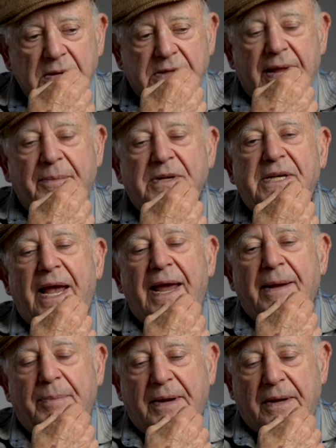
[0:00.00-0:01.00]
His name is
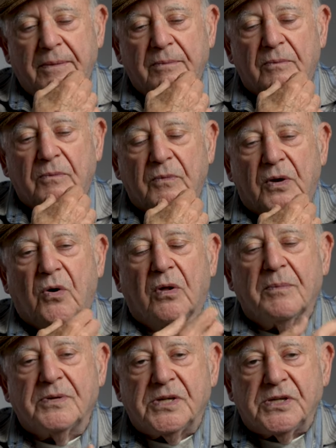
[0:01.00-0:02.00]
Aby. We
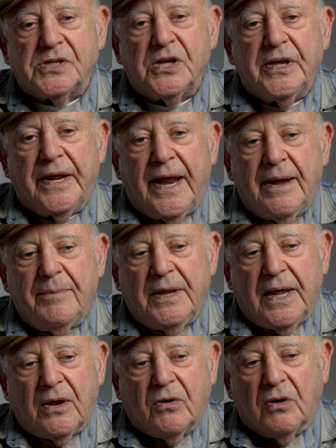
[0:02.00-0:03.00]
call him Sicilian Aby.
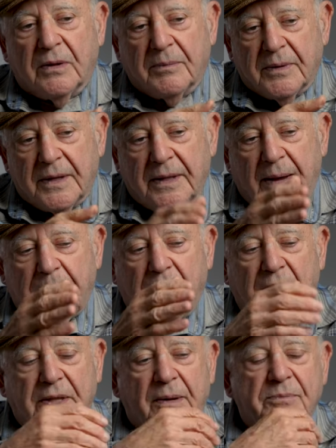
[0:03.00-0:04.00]
They call him, they
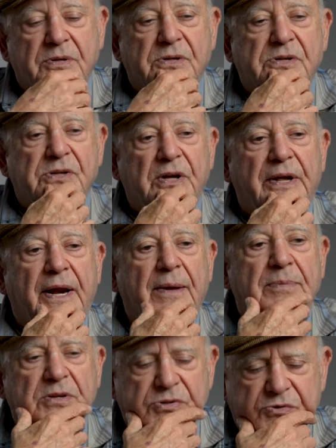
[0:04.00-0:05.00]
branded him Sicilian
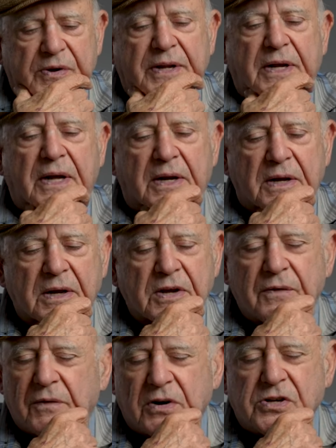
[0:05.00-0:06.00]
Aby, street kid.
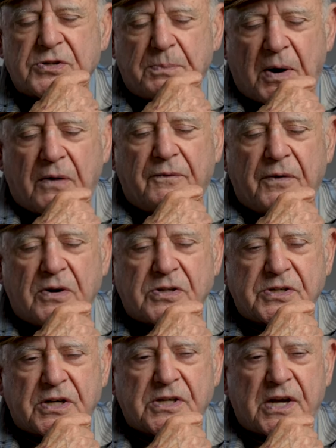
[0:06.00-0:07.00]
Very smart, very
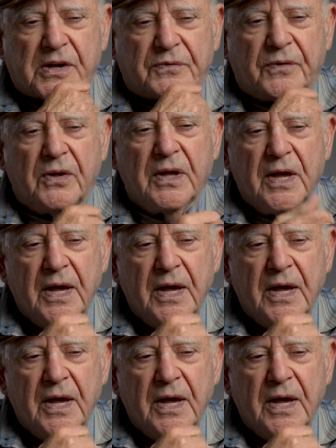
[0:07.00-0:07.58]
successful.